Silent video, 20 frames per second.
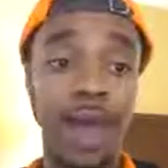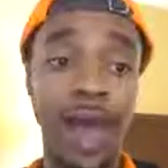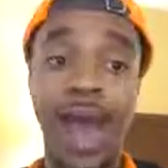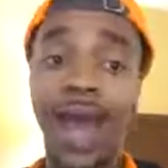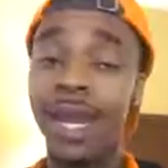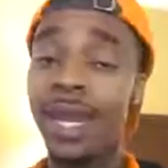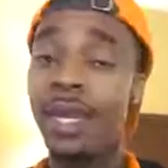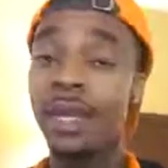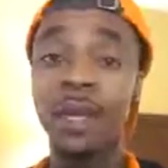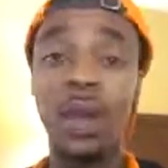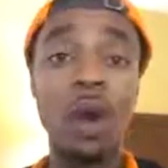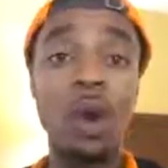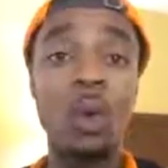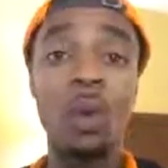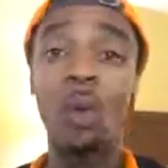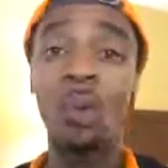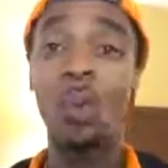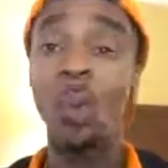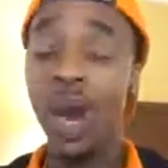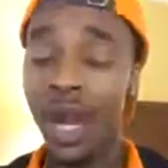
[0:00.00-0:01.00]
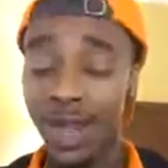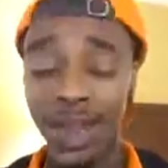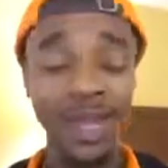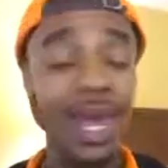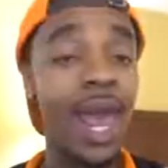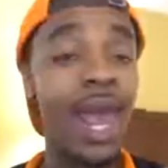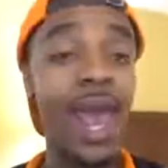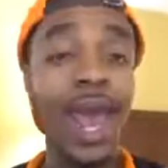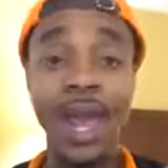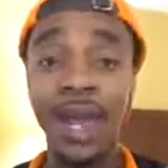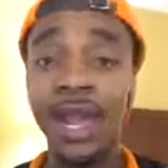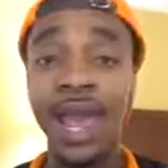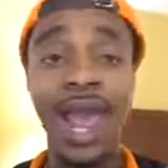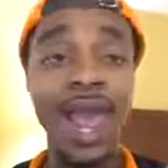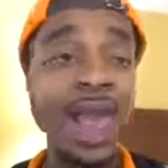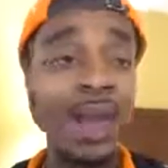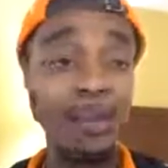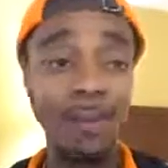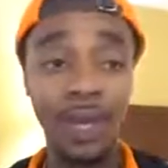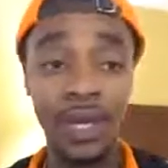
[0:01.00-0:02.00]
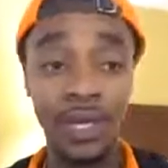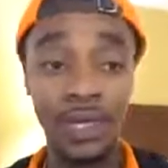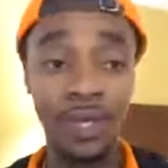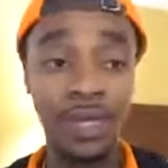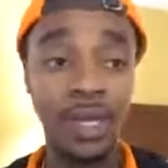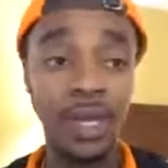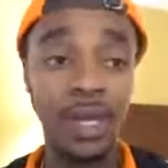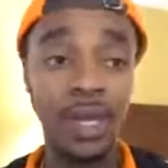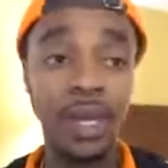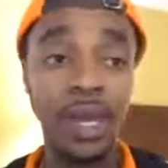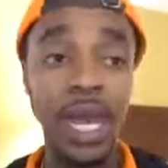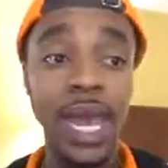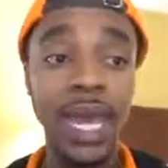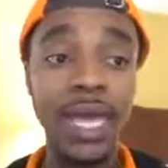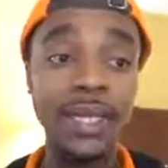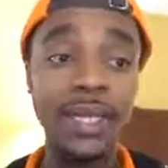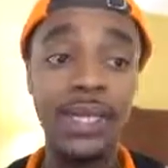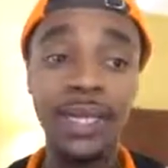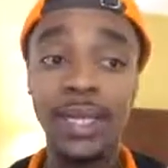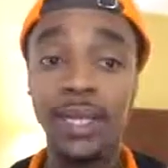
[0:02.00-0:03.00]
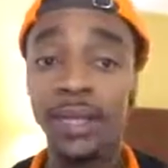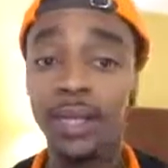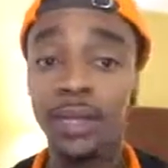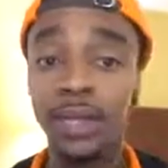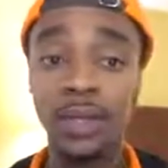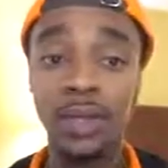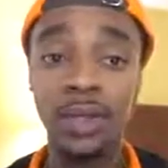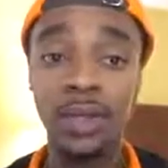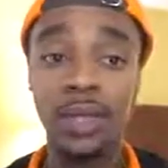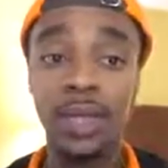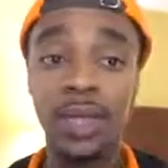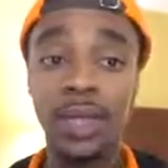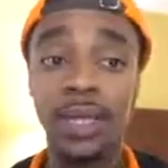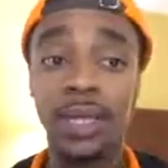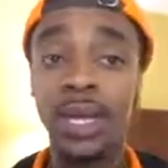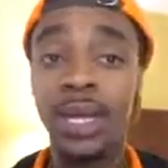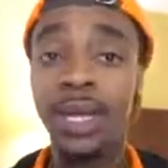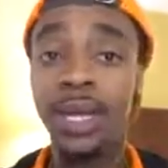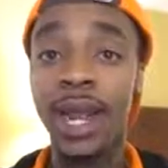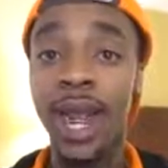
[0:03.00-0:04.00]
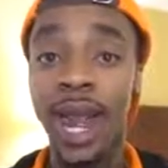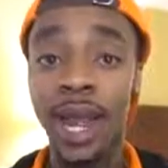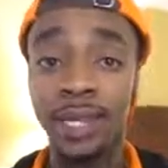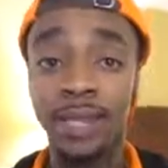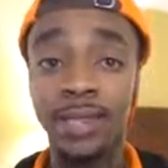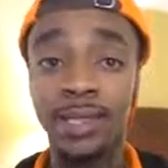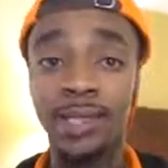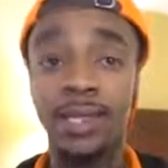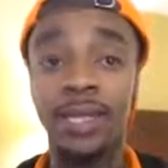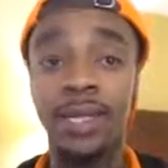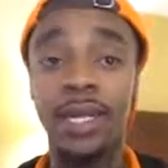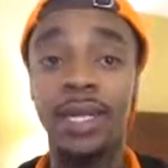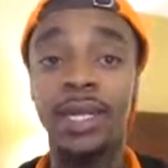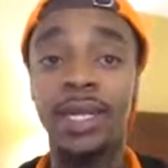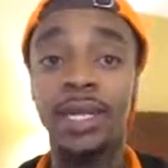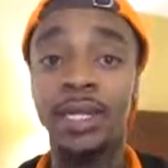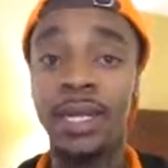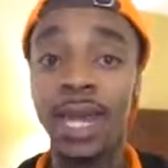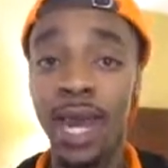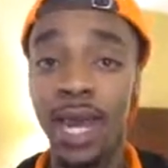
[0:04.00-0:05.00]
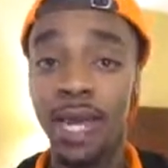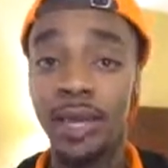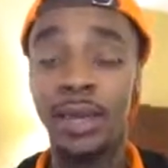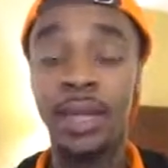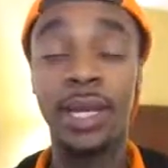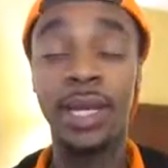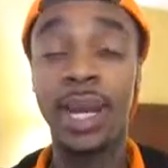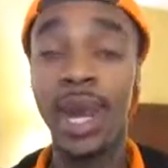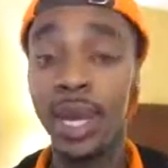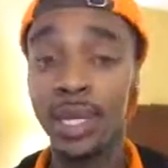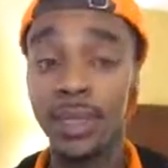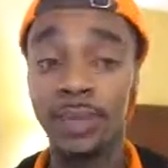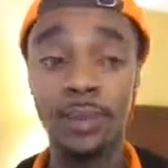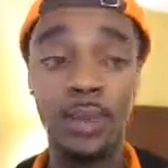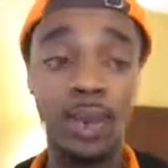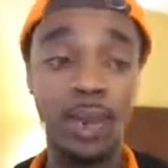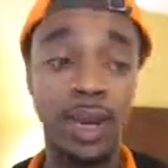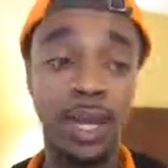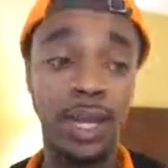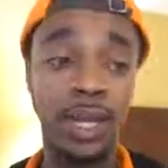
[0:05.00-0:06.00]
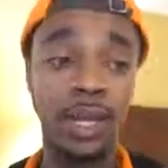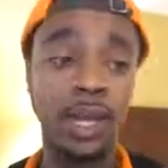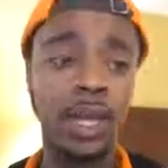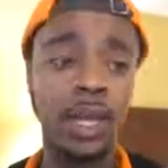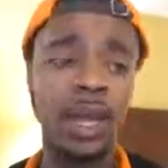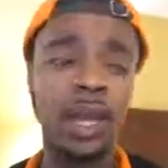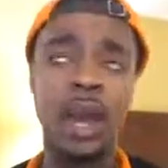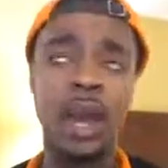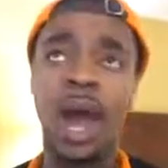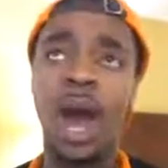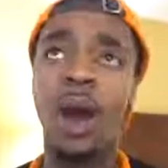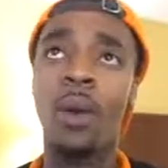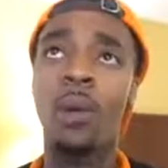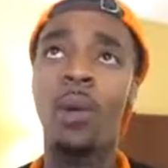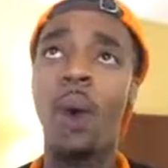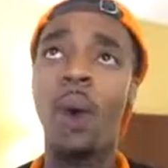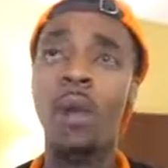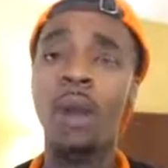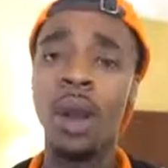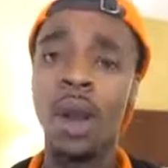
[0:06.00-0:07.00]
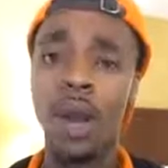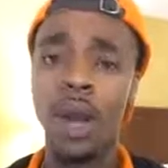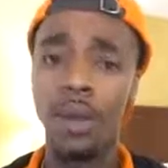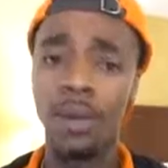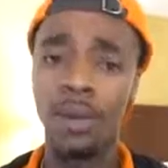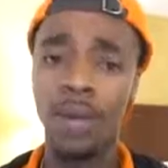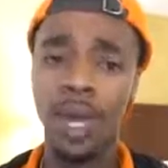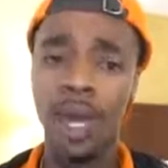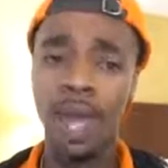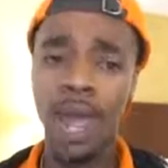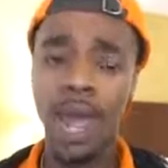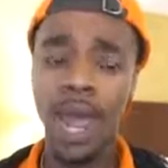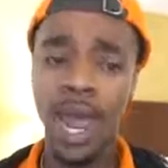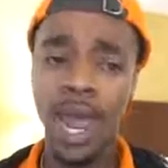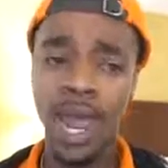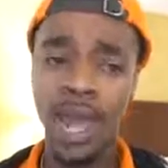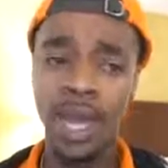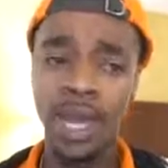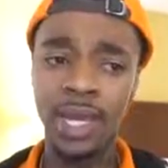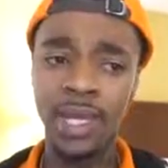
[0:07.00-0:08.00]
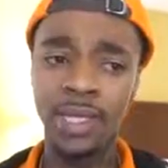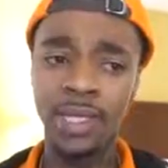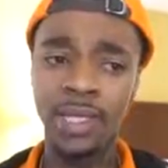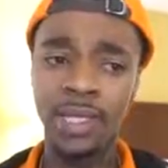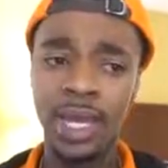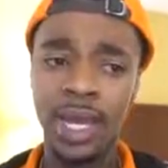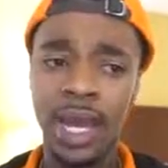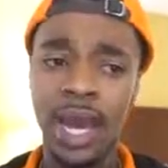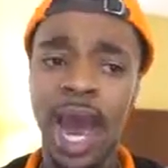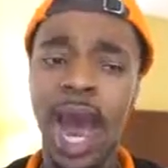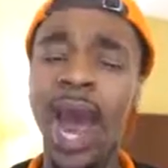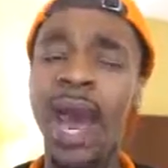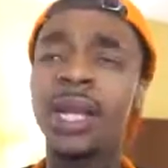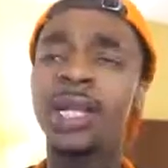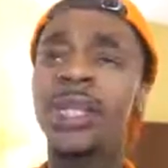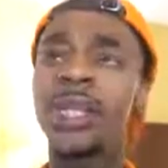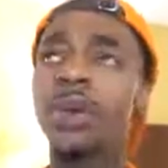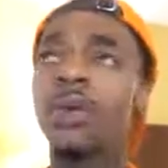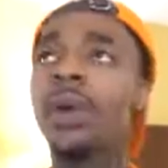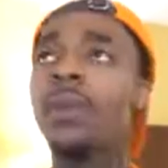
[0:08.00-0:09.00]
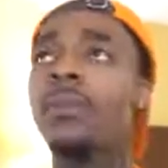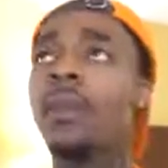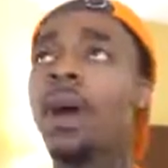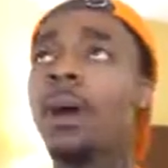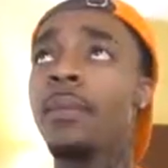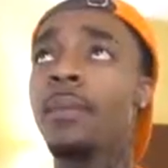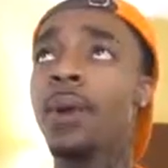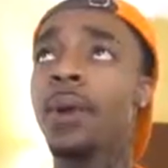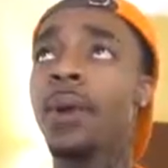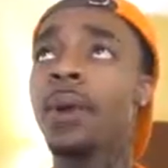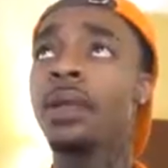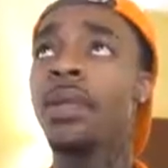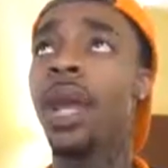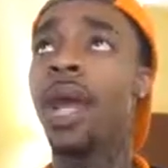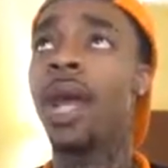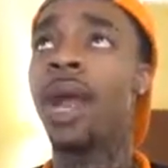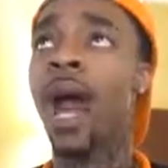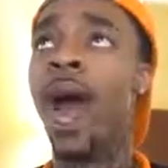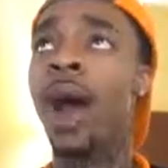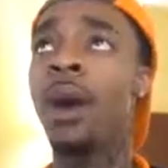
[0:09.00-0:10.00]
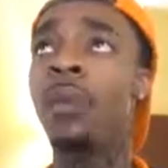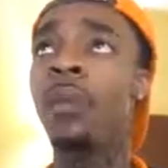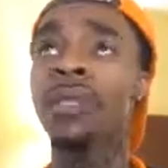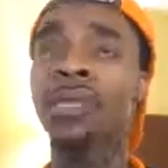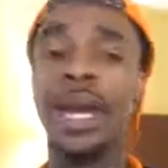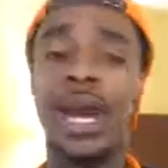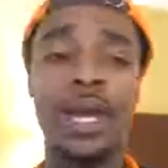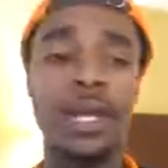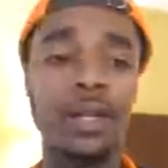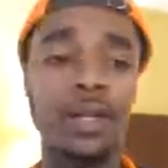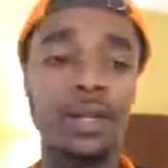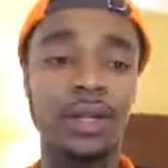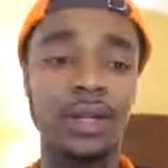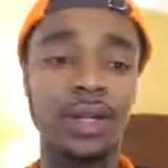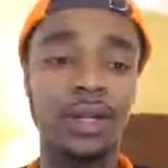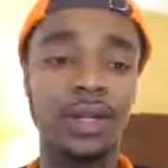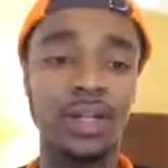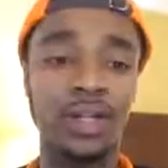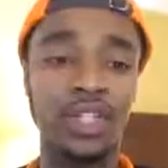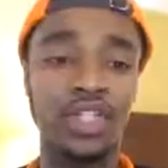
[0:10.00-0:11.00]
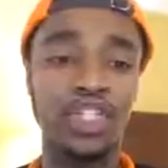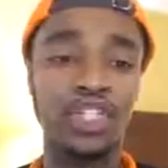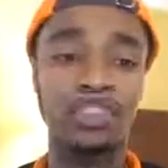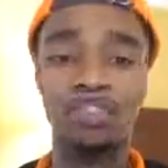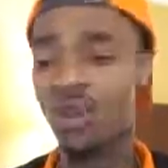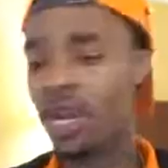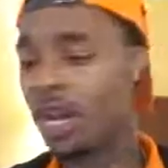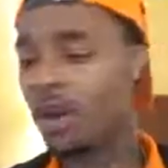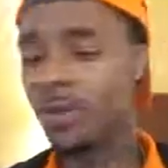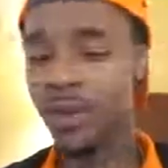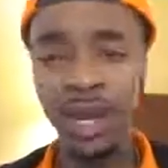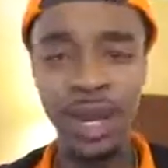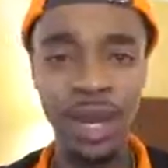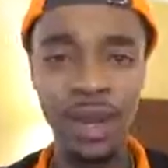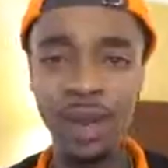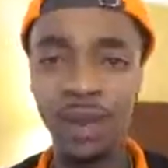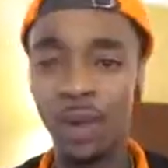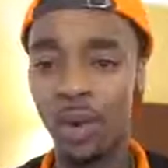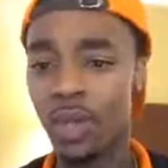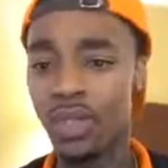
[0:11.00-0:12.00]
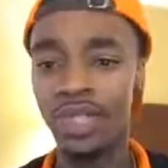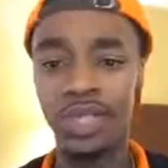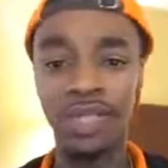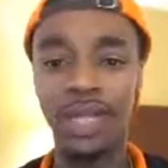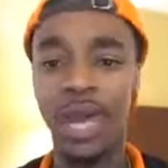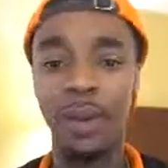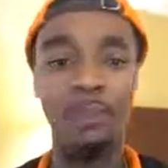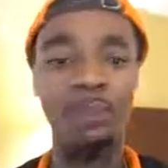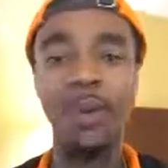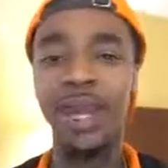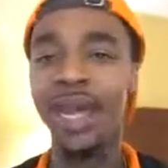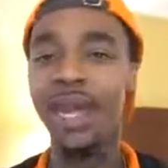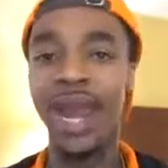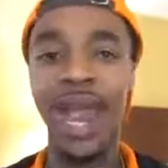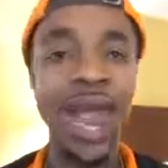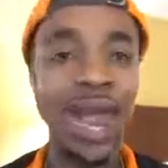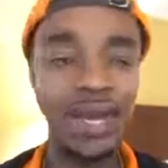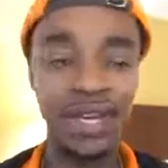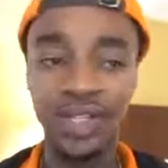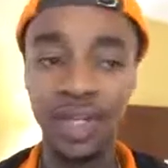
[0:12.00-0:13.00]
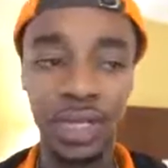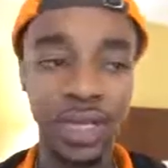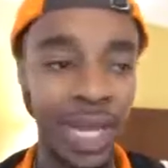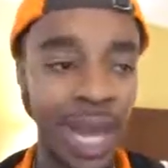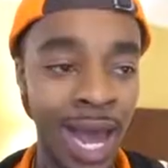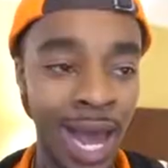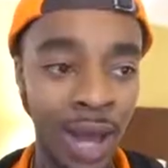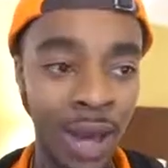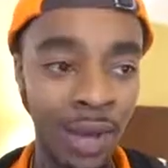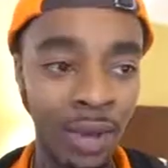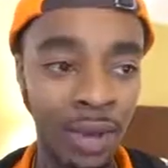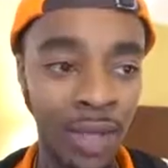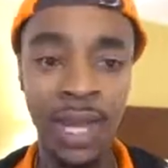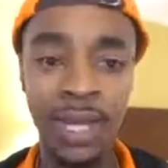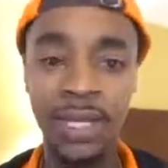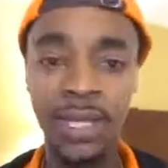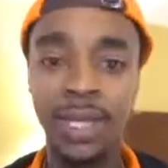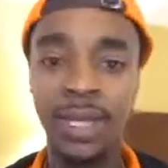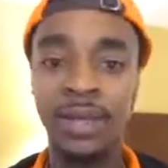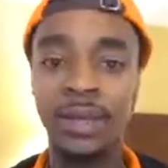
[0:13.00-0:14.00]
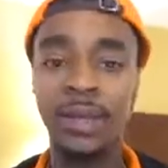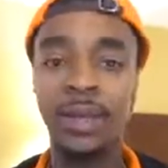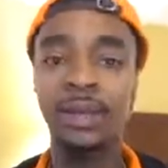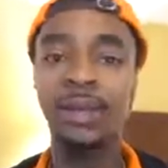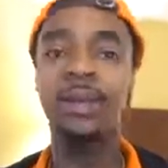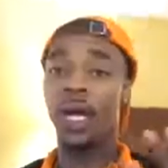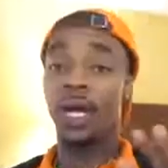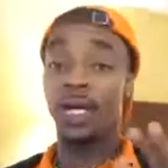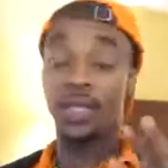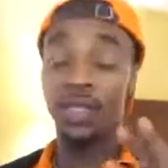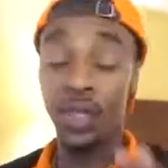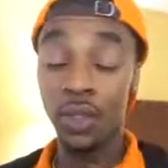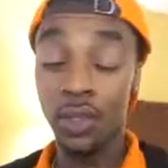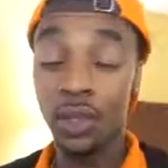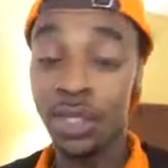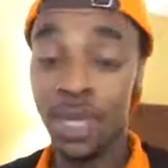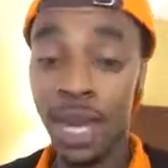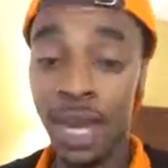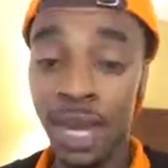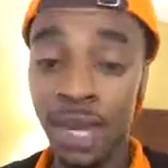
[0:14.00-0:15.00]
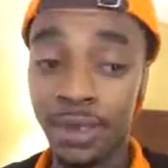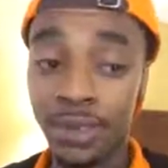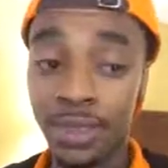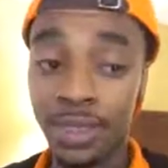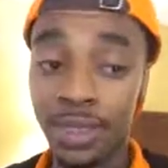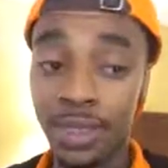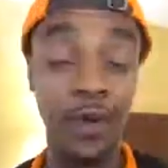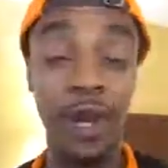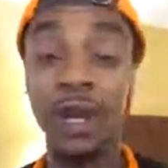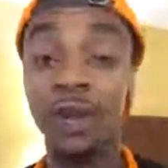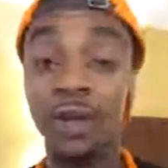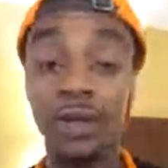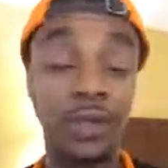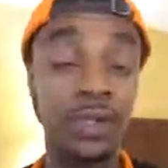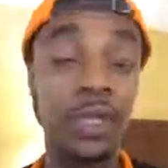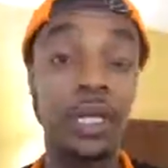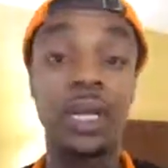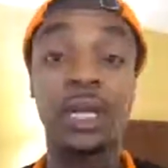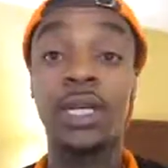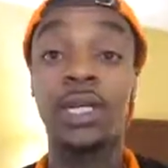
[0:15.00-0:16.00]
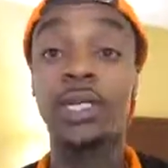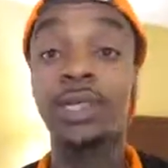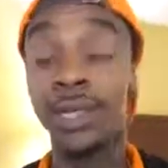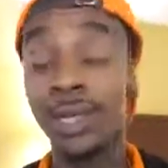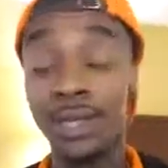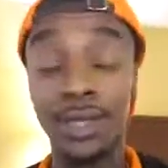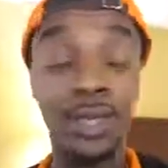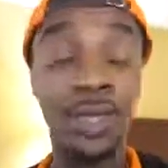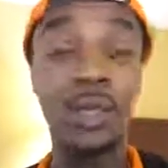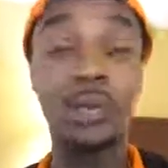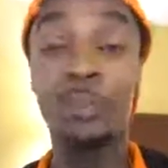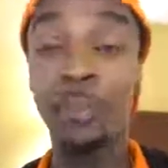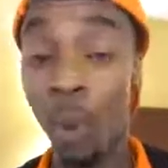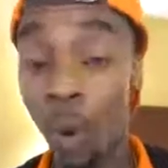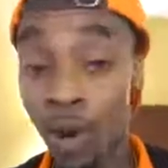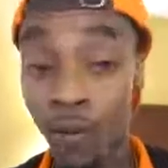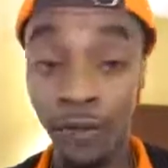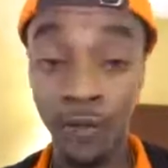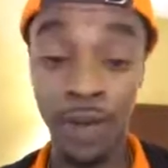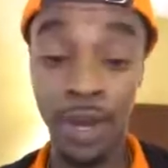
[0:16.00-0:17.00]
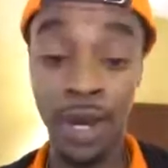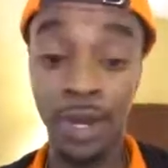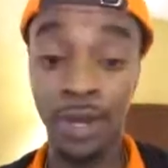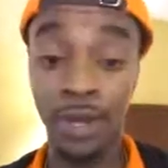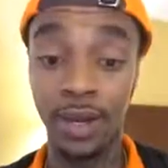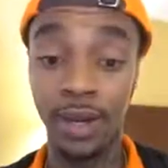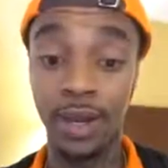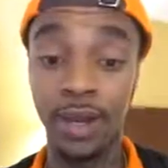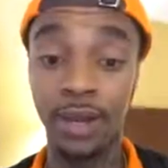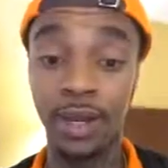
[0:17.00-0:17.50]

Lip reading: I didn't know what the heck happened until the next day, the next morning. I woke up and I do remember that I was like screaming or just like being extra loud. And then 2 times, Fredo's sister's boyfriend,